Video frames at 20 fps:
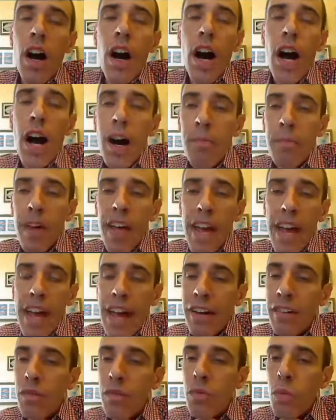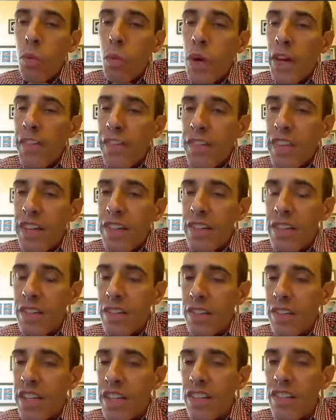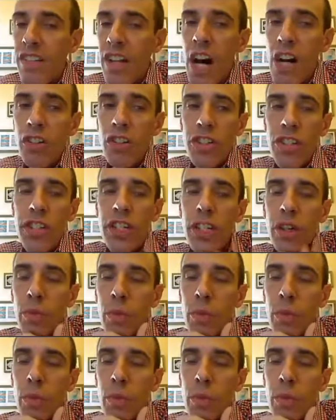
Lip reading: And with this knowledge here,